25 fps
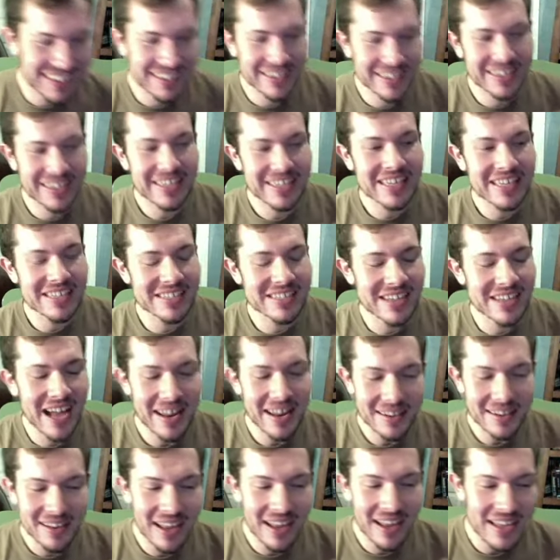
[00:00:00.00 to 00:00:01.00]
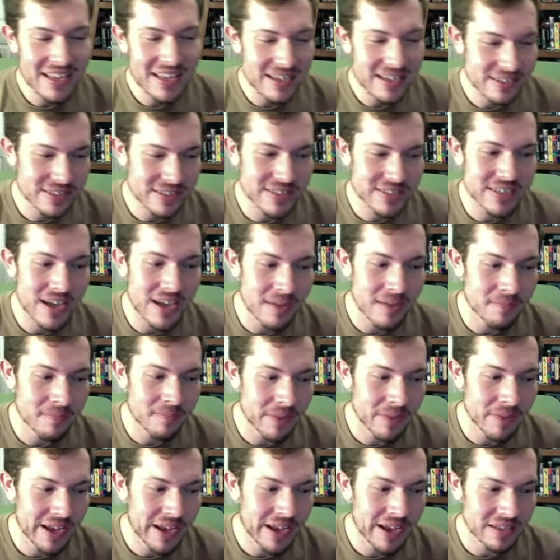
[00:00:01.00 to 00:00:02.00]
like he's not like a
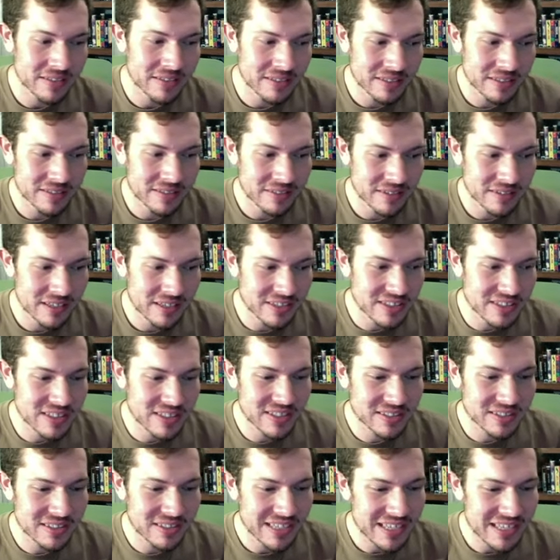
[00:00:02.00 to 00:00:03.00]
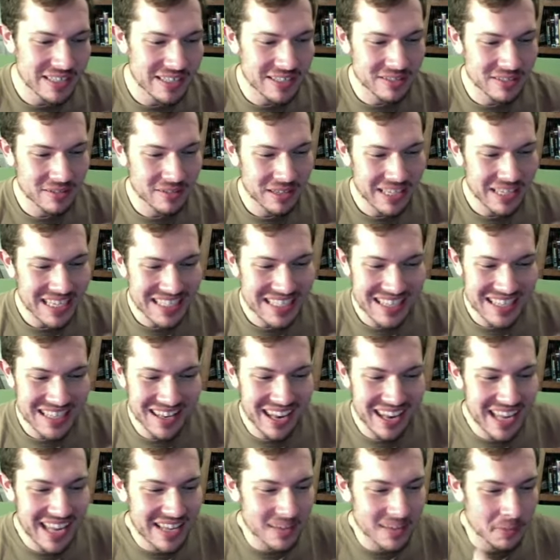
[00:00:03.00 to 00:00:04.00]
scumbag. Like a he's a he's a
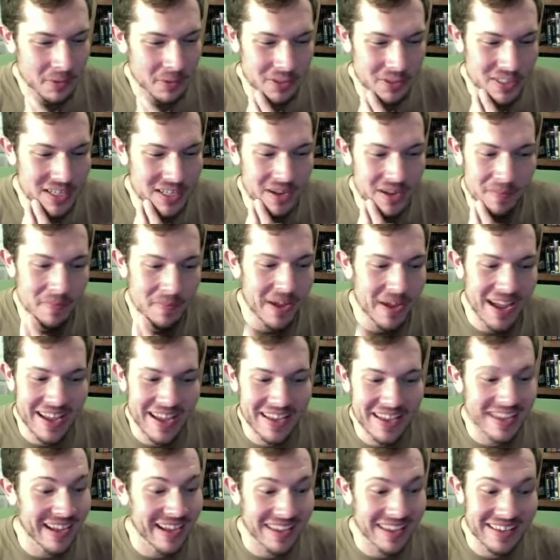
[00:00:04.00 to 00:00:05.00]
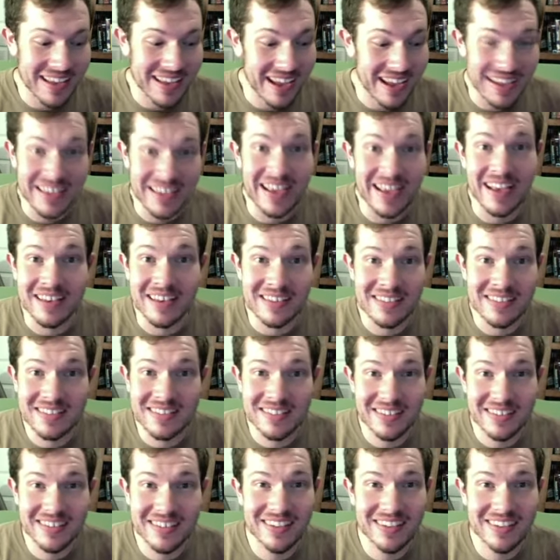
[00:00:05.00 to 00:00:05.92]
likable scumbag, I I guess.